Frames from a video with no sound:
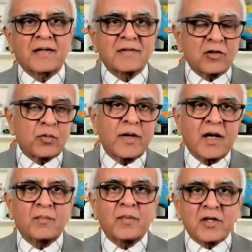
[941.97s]
And that's where
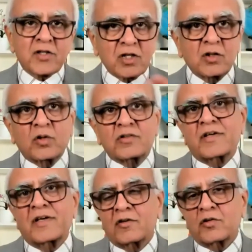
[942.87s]
I mentioned those
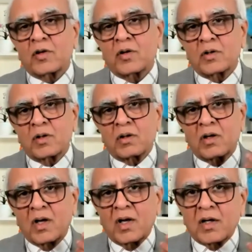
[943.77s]
skills, your
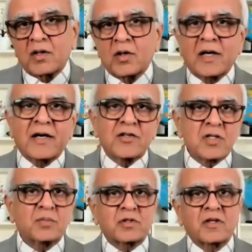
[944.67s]

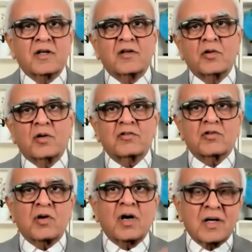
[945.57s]
leadership skills, your
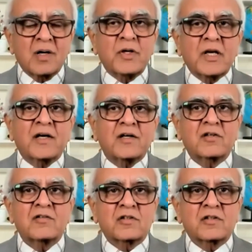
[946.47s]
strong
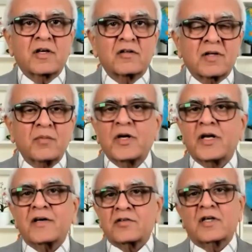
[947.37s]
communication skills.
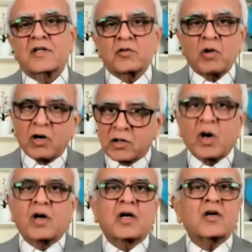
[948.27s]
Communication is not
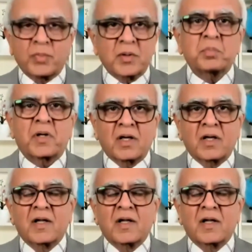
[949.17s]
talking to people.